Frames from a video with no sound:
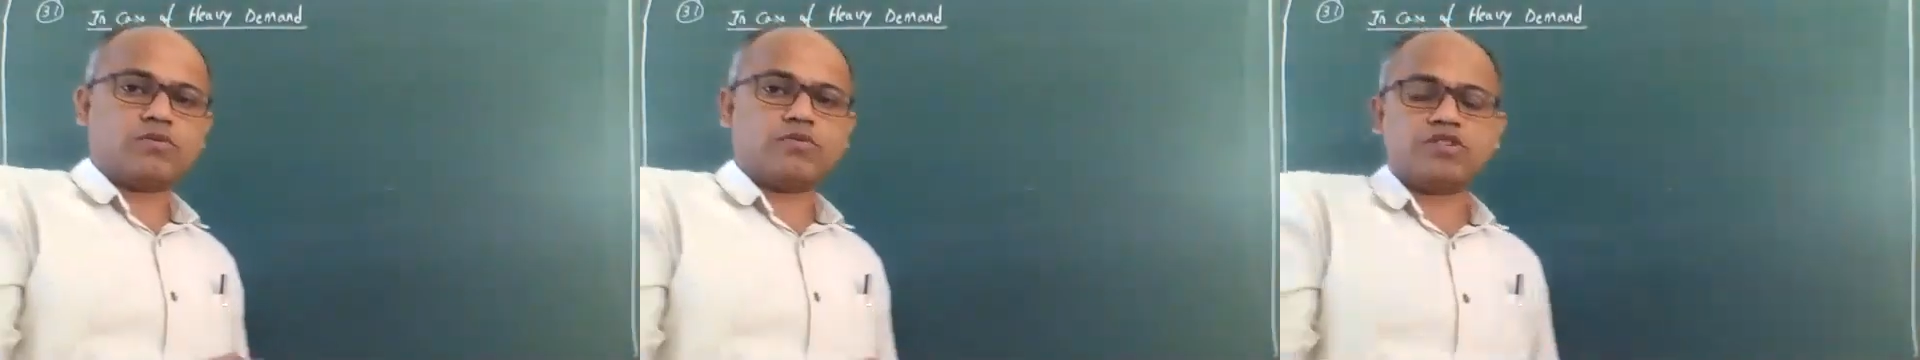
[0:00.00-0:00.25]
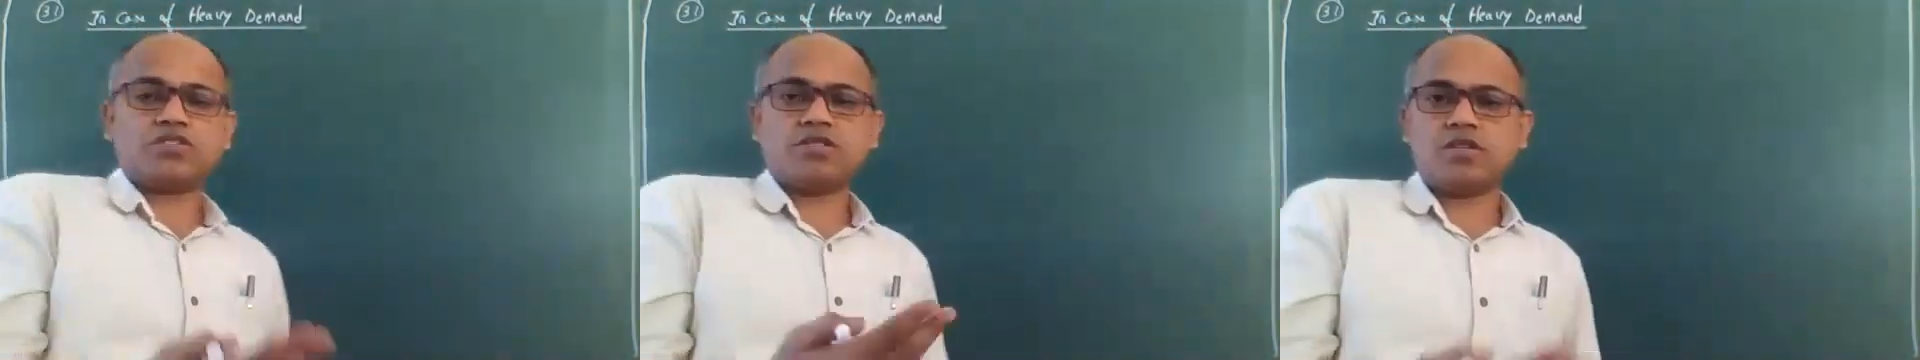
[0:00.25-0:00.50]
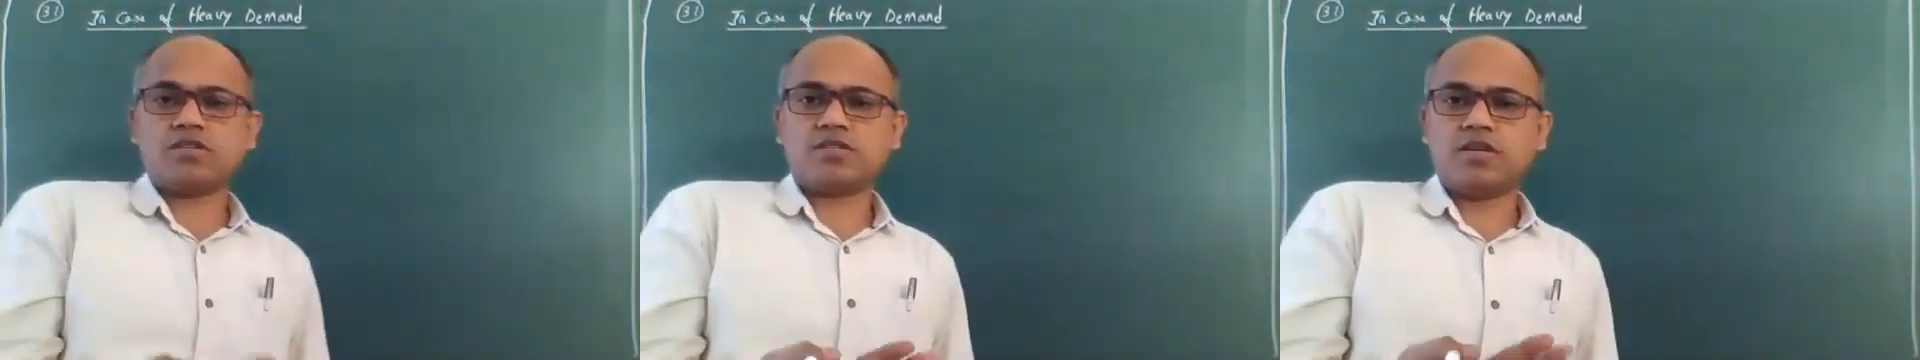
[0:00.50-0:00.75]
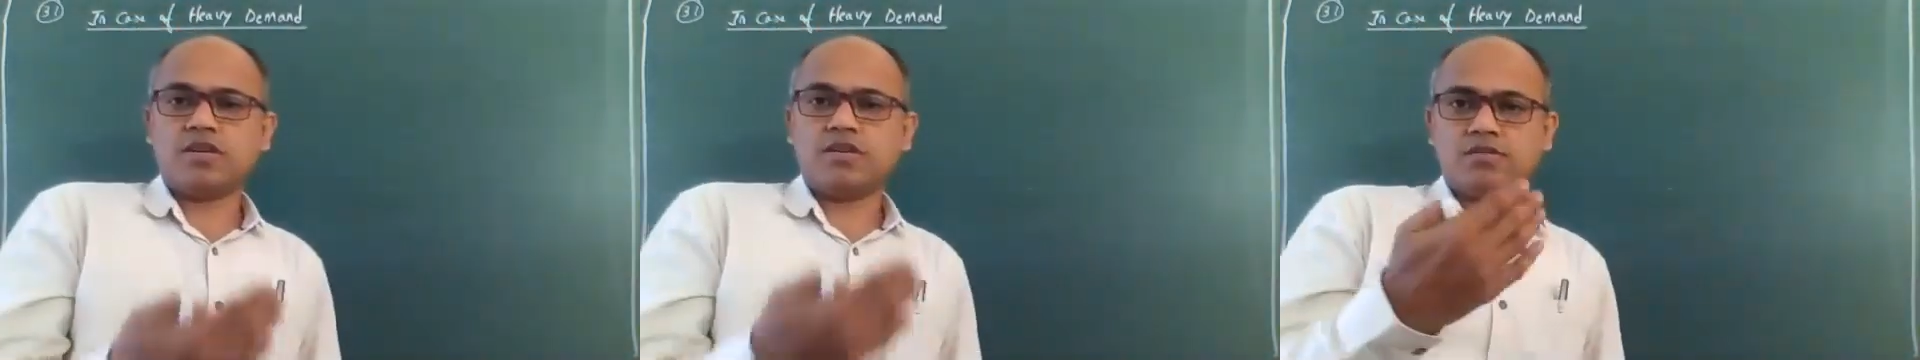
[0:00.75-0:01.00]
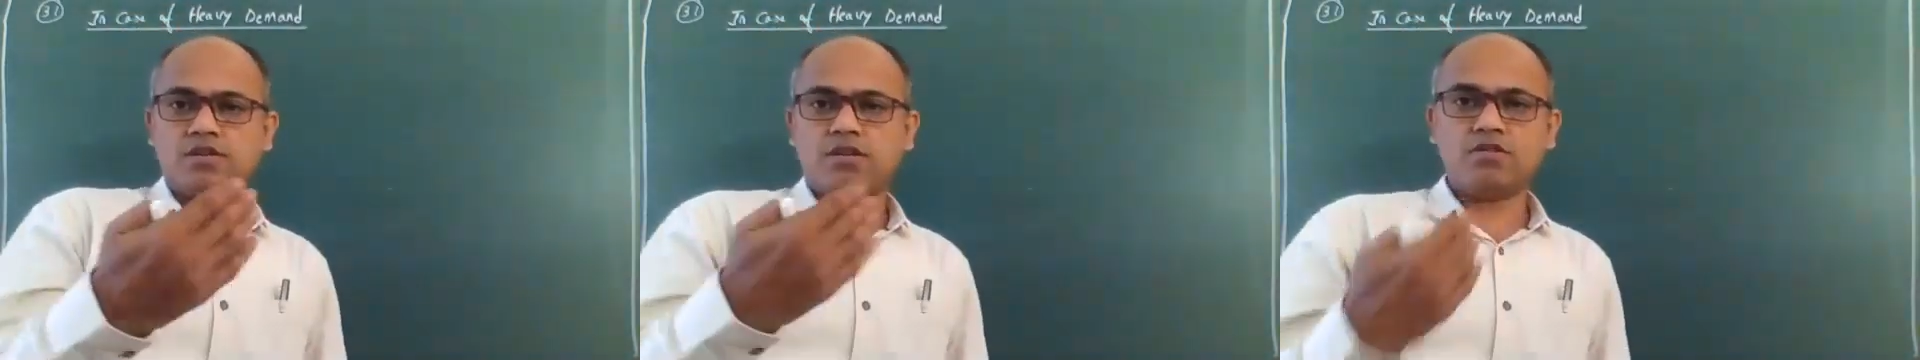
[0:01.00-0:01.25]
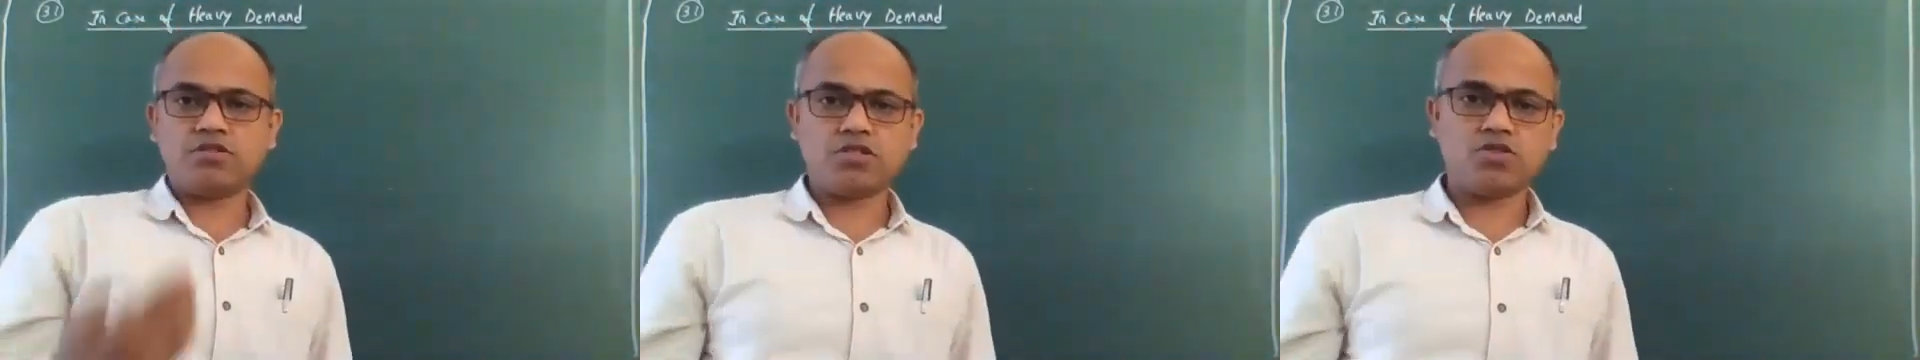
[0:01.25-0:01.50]
question yesterday, the
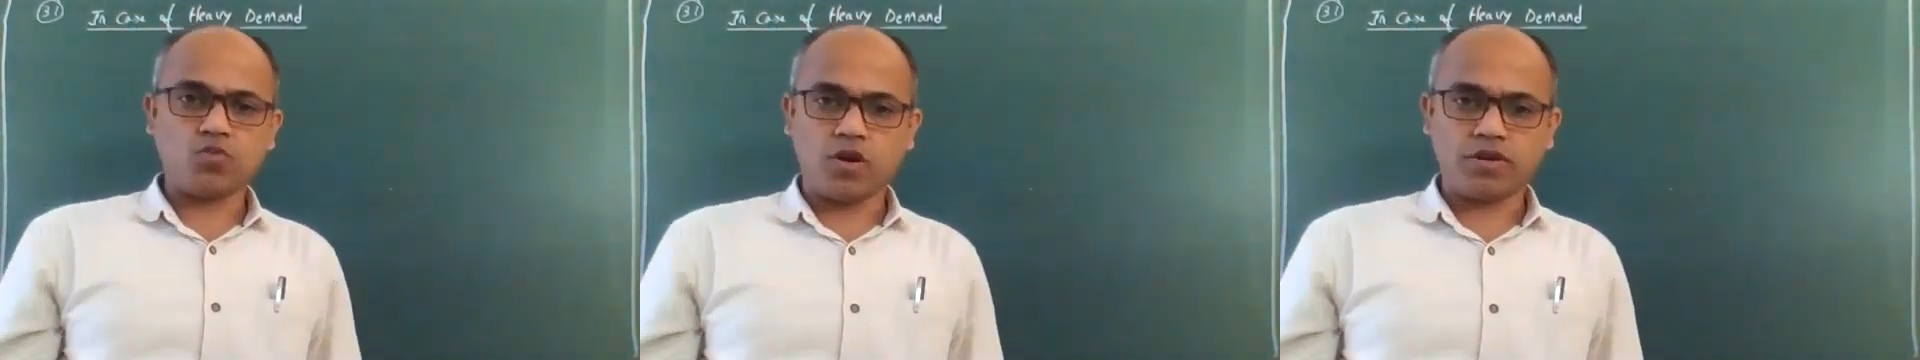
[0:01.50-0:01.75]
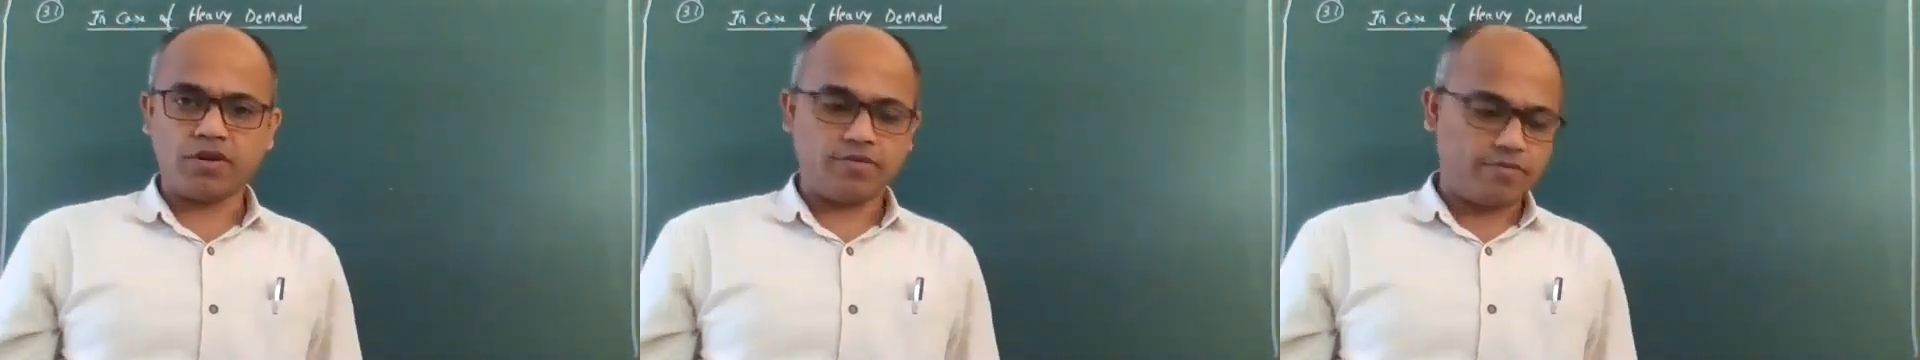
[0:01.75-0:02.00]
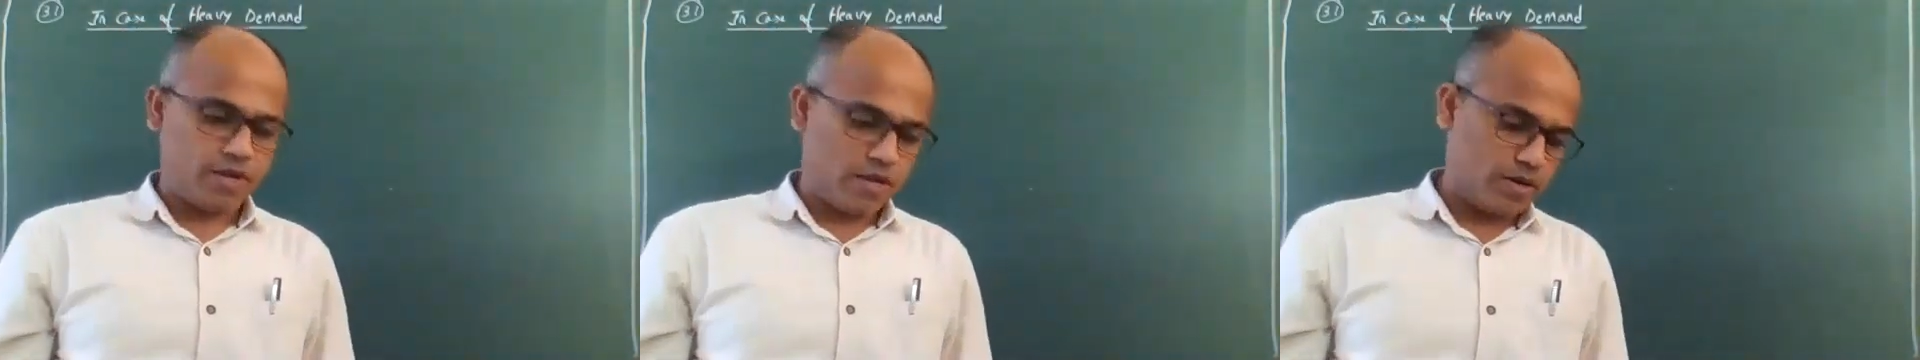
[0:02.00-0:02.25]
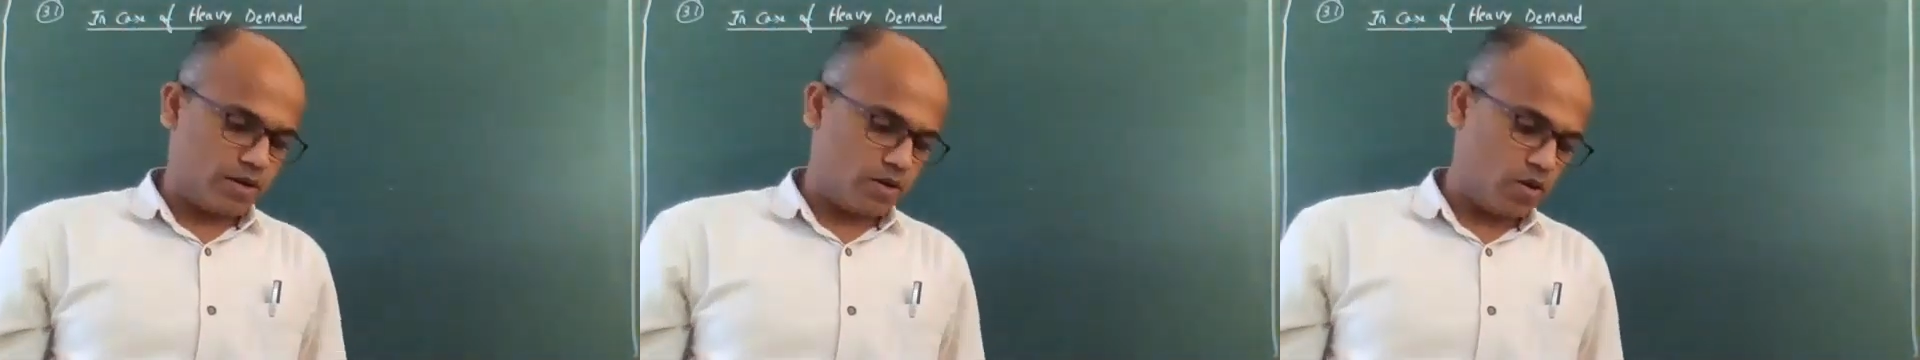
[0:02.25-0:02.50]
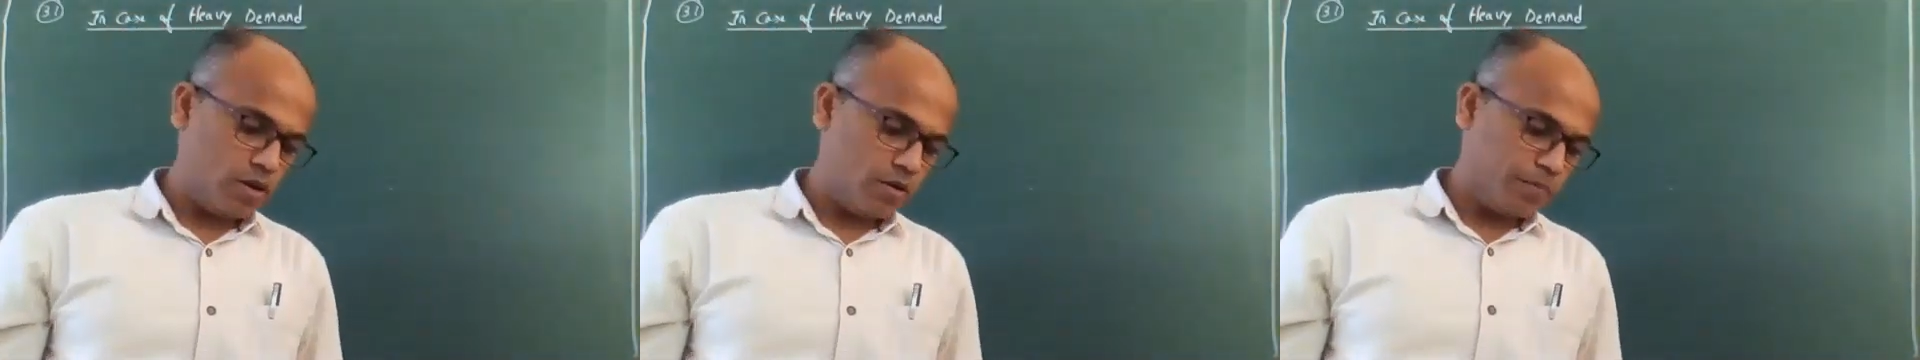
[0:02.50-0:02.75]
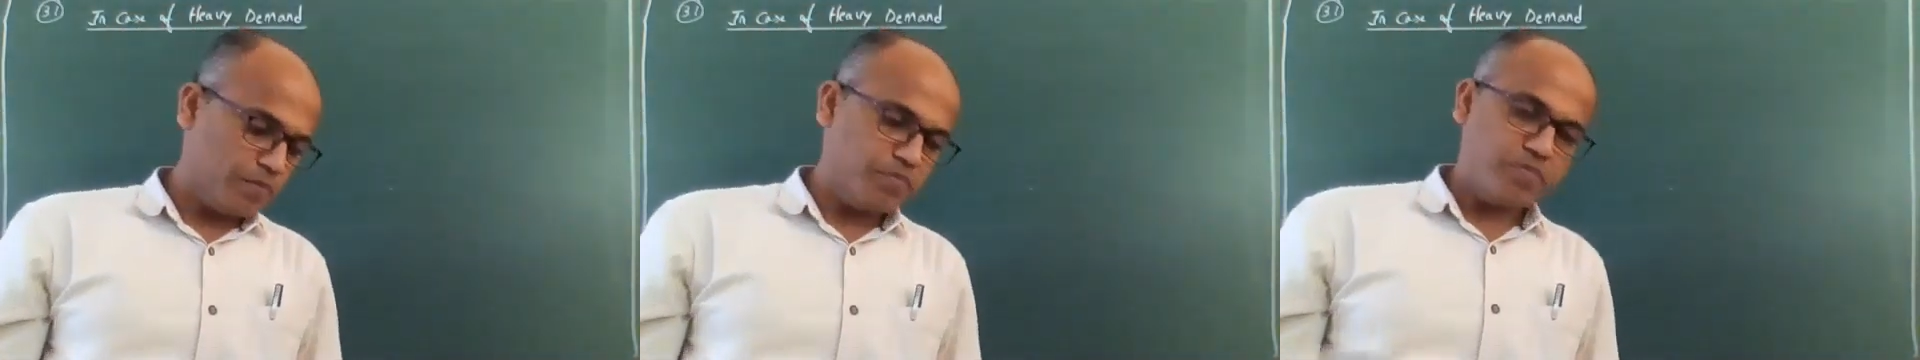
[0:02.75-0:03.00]
solutions, what you have done and
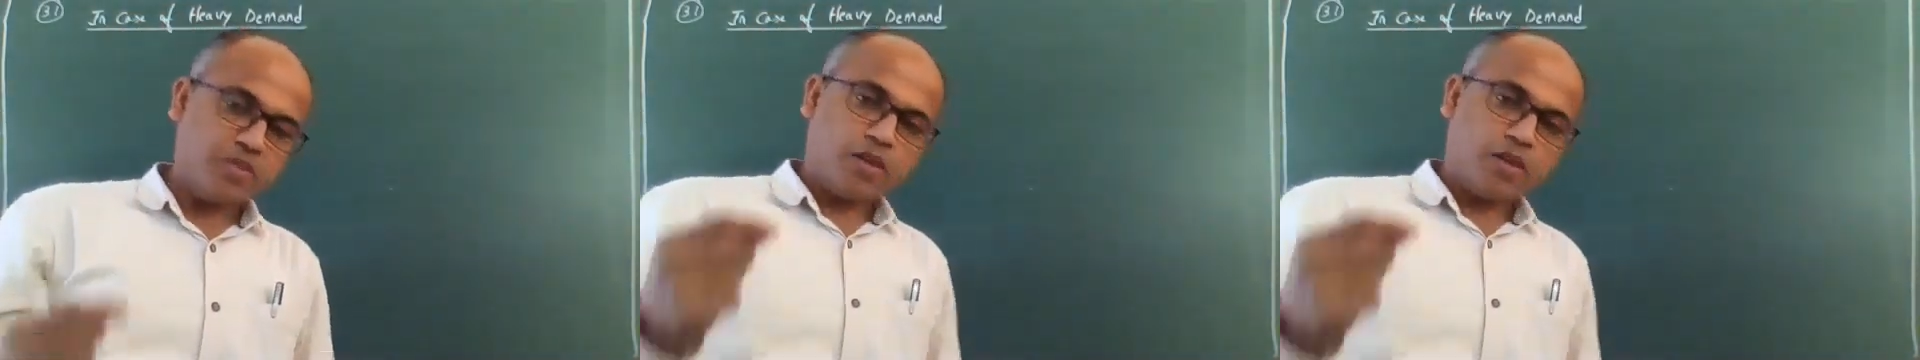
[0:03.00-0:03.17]
all.